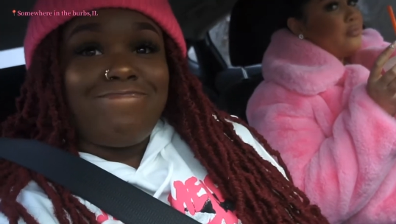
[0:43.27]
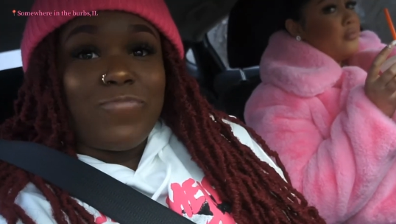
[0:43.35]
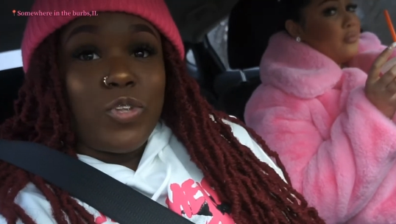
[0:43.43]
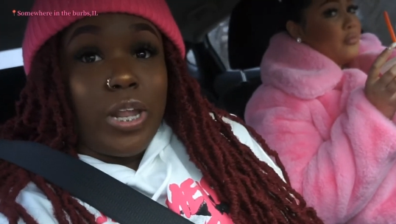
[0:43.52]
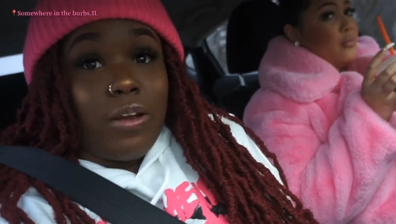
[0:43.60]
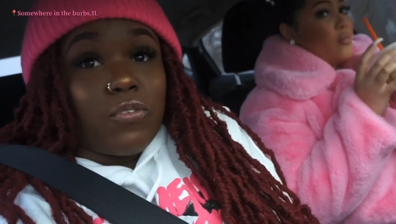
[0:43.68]

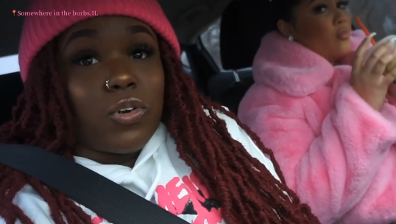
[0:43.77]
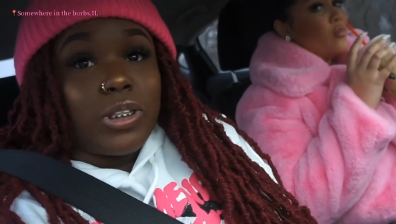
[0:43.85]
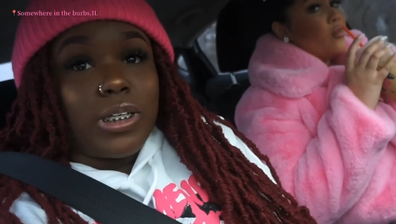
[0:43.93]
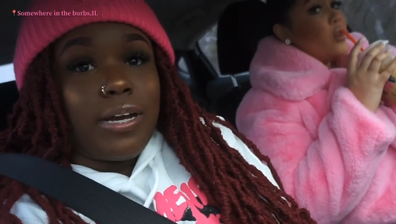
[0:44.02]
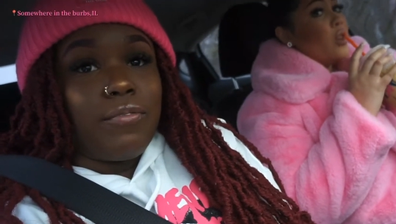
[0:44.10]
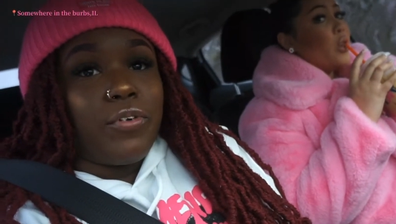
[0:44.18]
Speaker 1: Never on
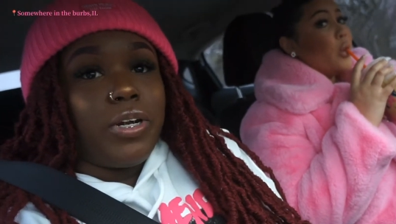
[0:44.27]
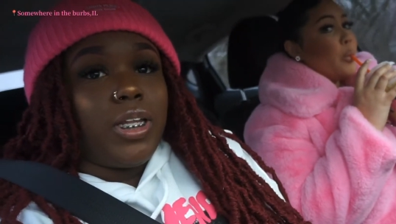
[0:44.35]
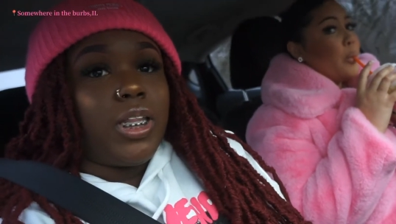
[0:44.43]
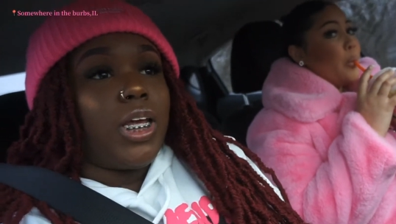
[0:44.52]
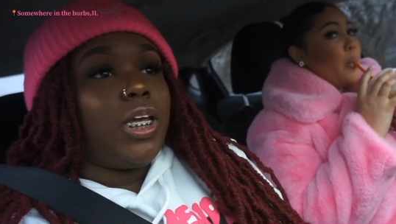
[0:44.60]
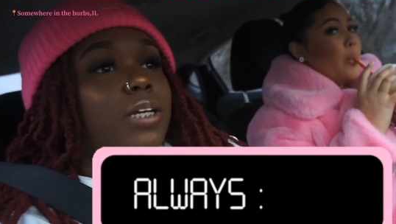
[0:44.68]
time for
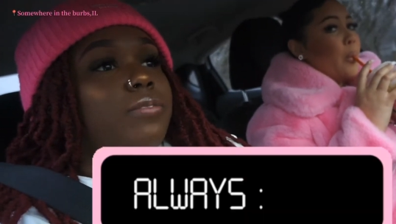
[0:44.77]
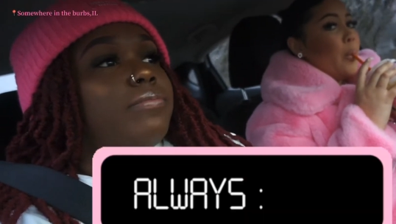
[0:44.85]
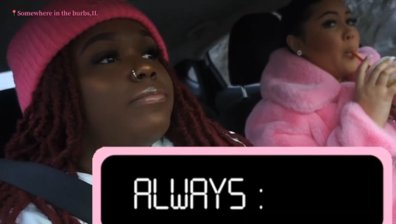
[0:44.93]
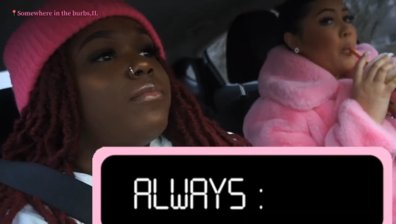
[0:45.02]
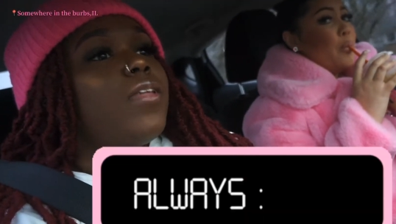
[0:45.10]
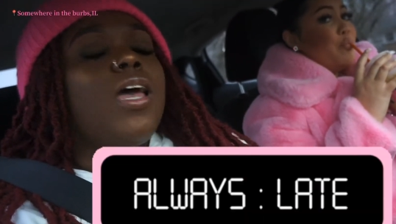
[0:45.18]
anything.
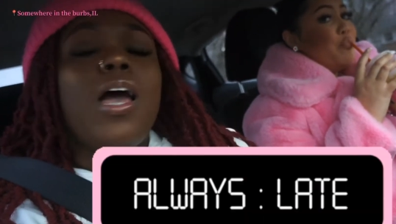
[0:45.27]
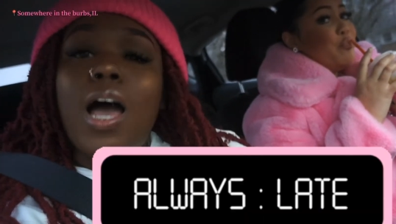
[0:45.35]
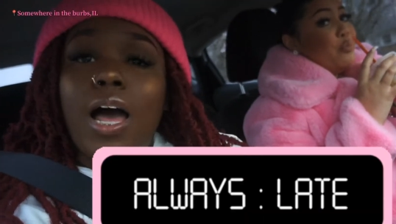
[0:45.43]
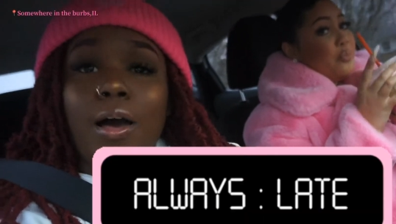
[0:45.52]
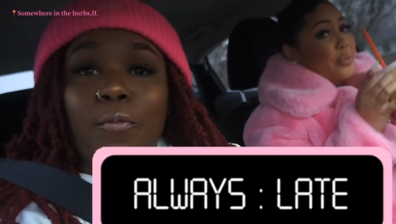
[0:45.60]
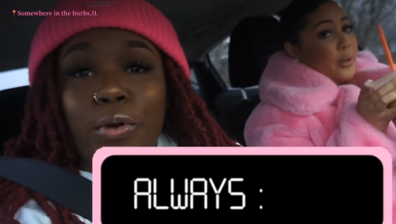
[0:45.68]

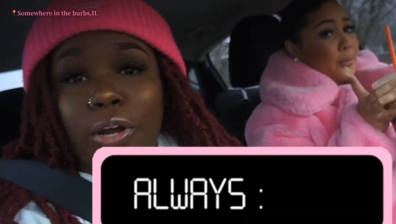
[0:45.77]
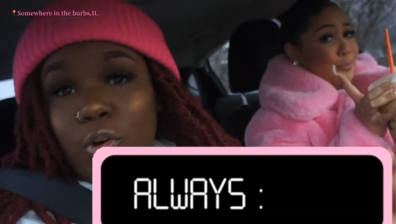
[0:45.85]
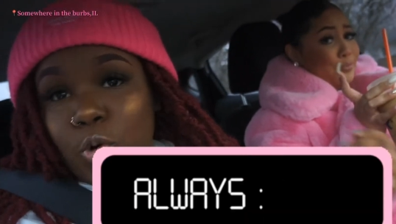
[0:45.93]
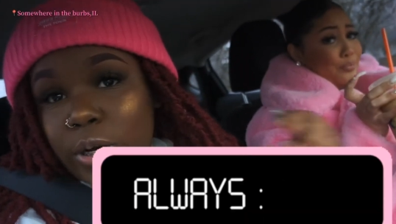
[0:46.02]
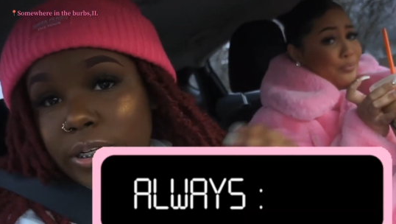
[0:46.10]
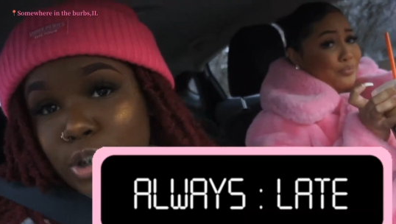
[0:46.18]
Um, we are
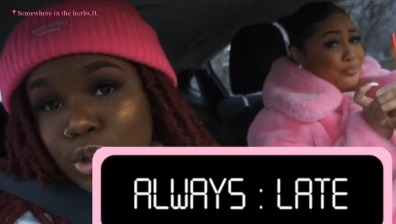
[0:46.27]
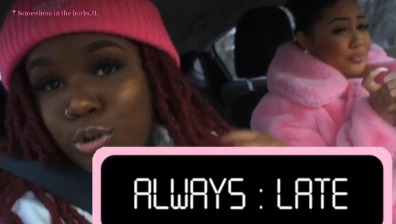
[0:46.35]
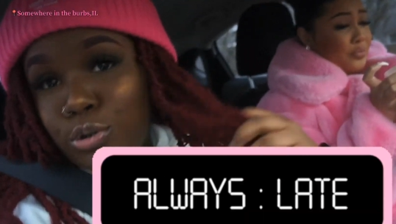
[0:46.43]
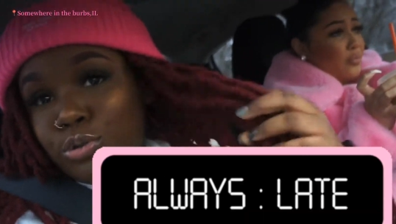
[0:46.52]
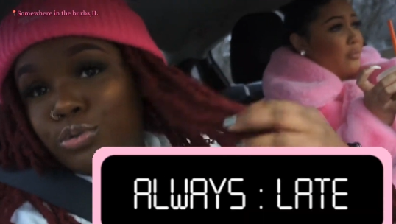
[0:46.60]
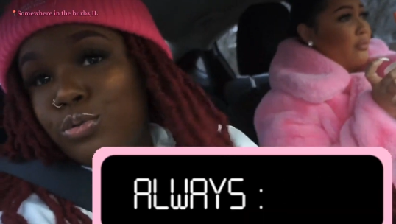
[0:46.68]
going
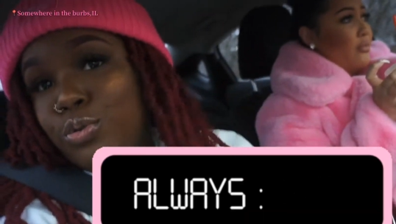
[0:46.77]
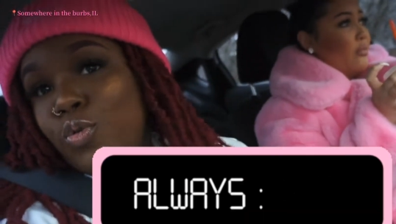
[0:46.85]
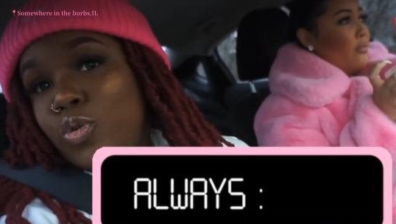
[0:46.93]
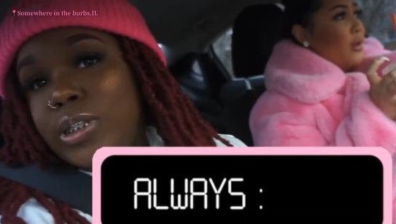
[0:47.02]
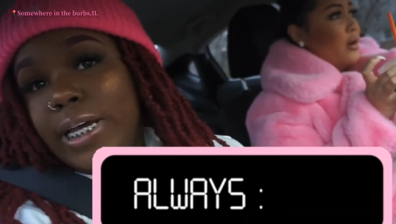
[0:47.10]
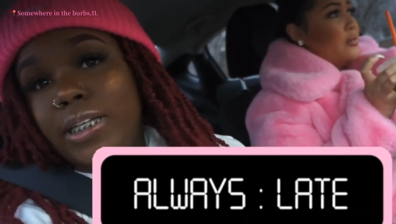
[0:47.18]

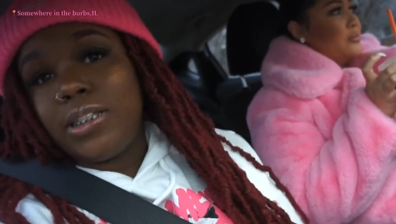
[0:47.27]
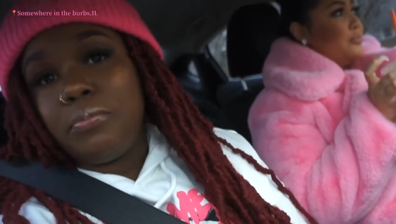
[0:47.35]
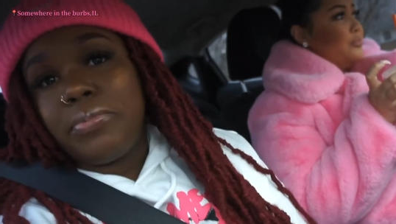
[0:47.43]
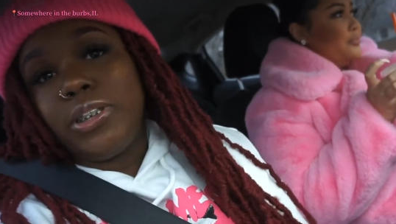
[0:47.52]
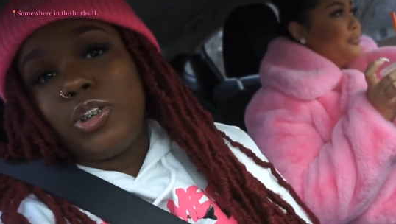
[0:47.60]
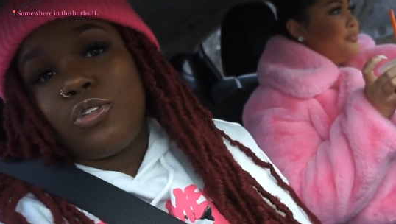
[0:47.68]
to take some
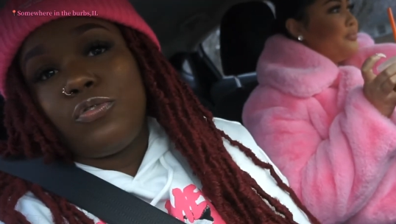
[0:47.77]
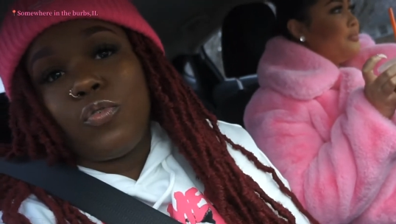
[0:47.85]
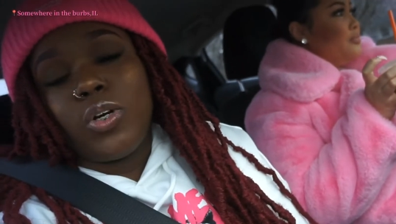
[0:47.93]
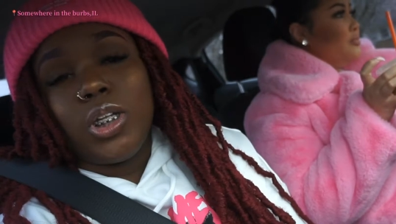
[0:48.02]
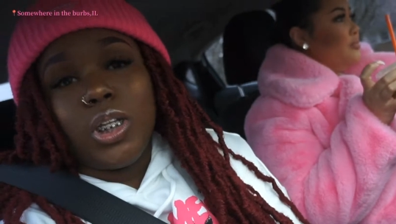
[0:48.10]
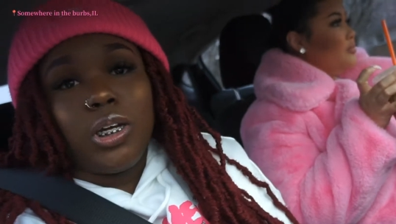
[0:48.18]
pictures
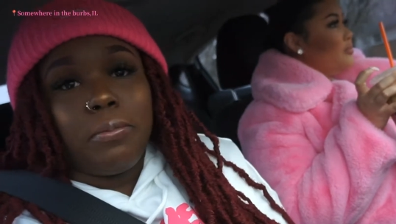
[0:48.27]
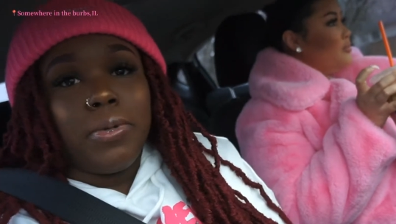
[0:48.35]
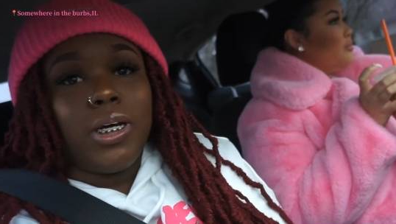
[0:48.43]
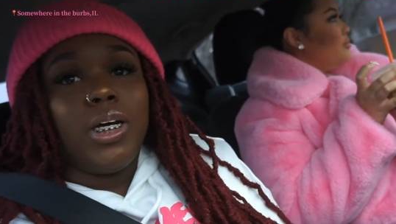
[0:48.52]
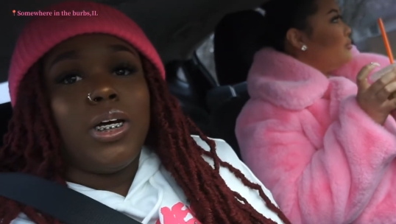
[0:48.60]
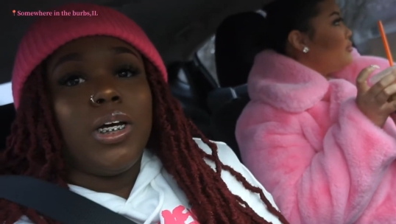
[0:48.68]
for a
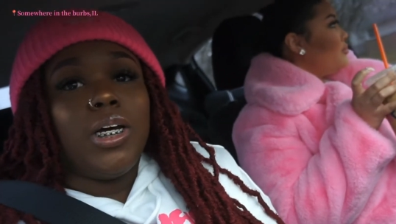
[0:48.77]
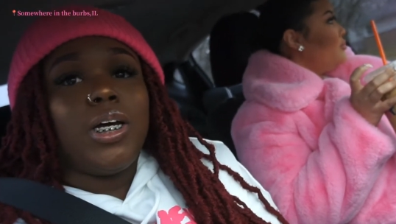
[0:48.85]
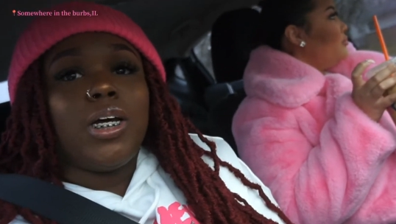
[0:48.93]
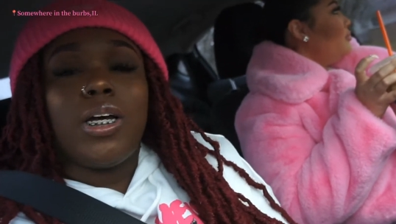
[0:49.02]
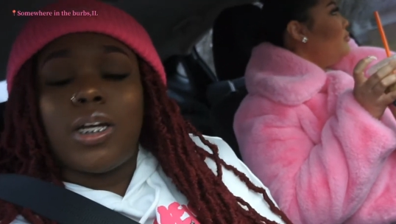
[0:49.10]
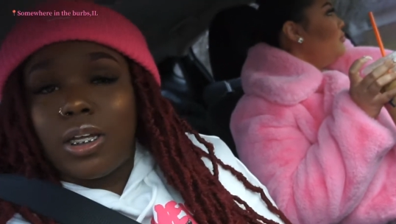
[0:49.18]

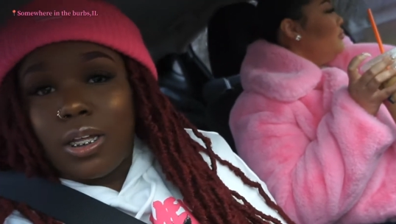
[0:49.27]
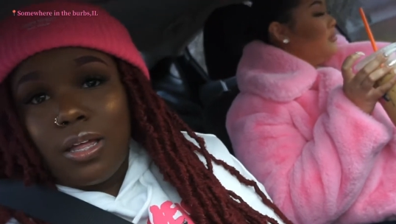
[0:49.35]
lookbook.